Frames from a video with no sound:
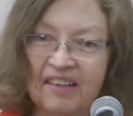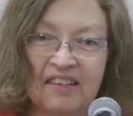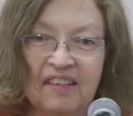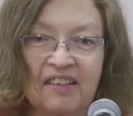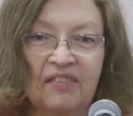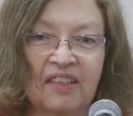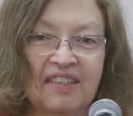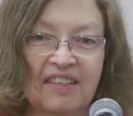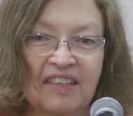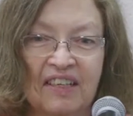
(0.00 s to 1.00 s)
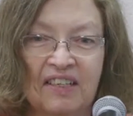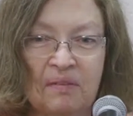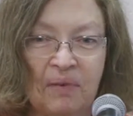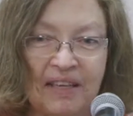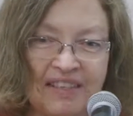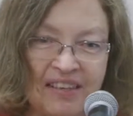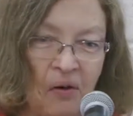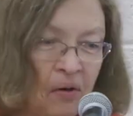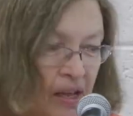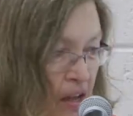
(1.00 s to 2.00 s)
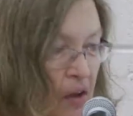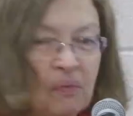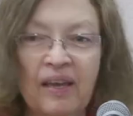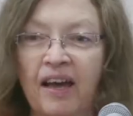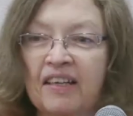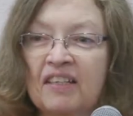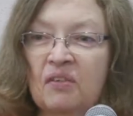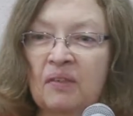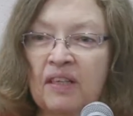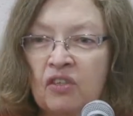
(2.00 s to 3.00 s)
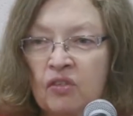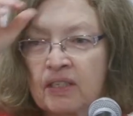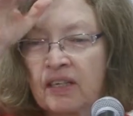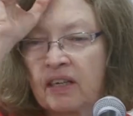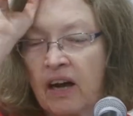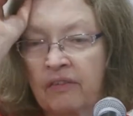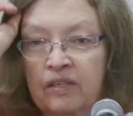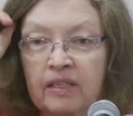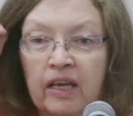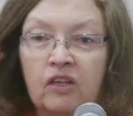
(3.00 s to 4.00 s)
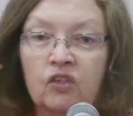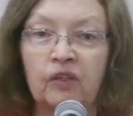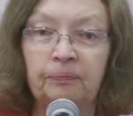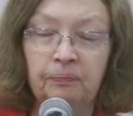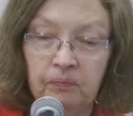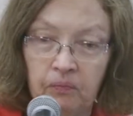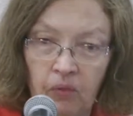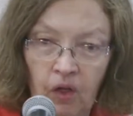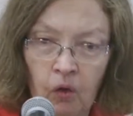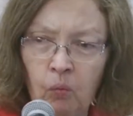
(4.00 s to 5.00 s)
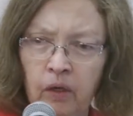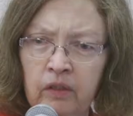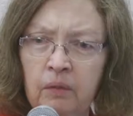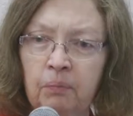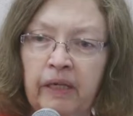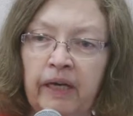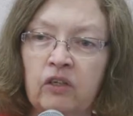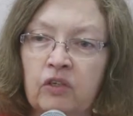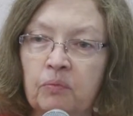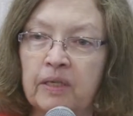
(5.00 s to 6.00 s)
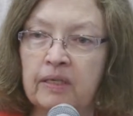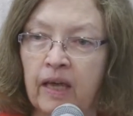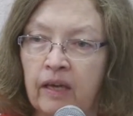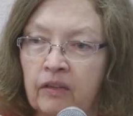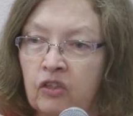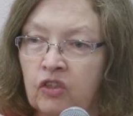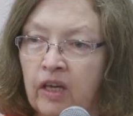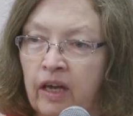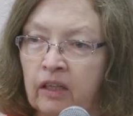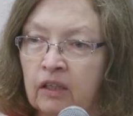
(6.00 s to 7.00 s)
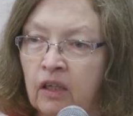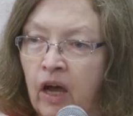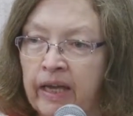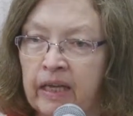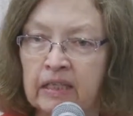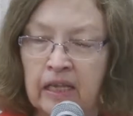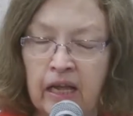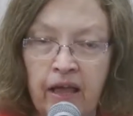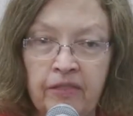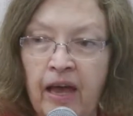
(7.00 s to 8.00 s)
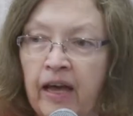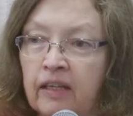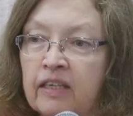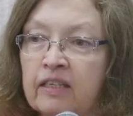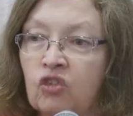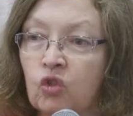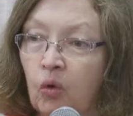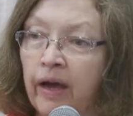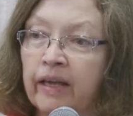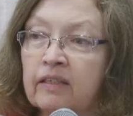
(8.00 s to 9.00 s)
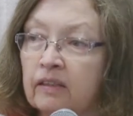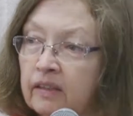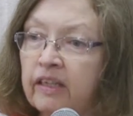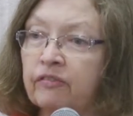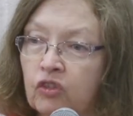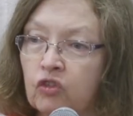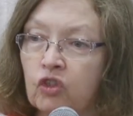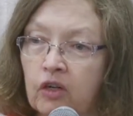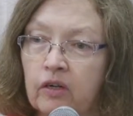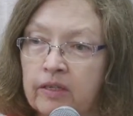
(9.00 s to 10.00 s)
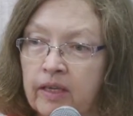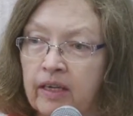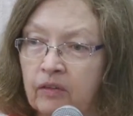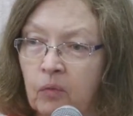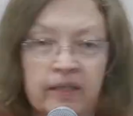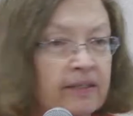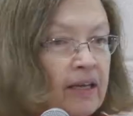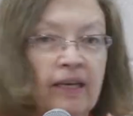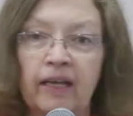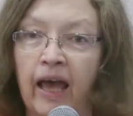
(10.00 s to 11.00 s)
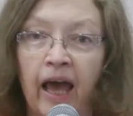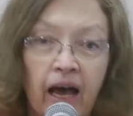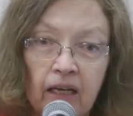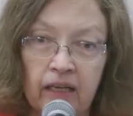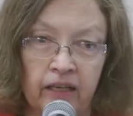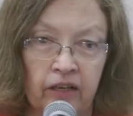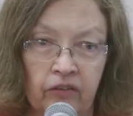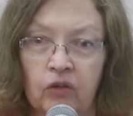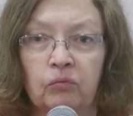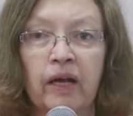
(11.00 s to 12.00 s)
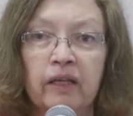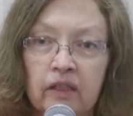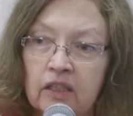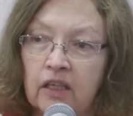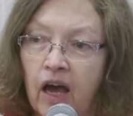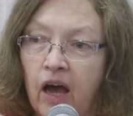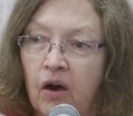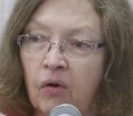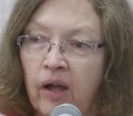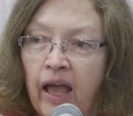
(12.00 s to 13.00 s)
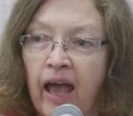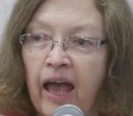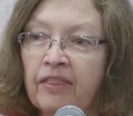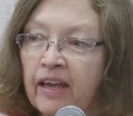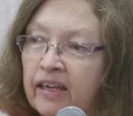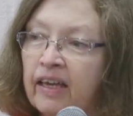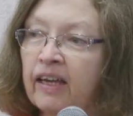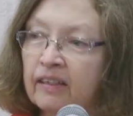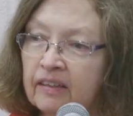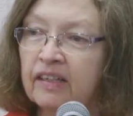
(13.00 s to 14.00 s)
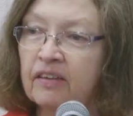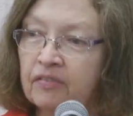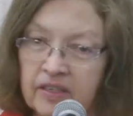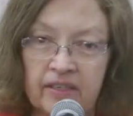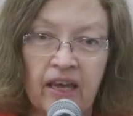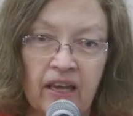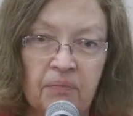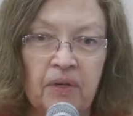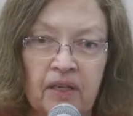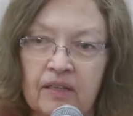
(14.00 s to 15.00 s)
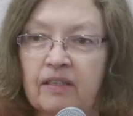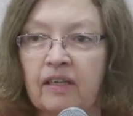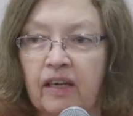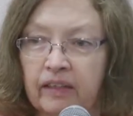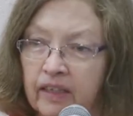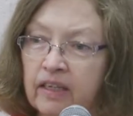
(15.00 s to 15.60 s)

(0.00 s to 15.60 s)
they had given us in the exhibit. So we got into an interesting conversation. One of the planners was saying that she had a client that is trying to leave New Jersey, wants to get out of here. They're ready to go, and they can't leave the state because they got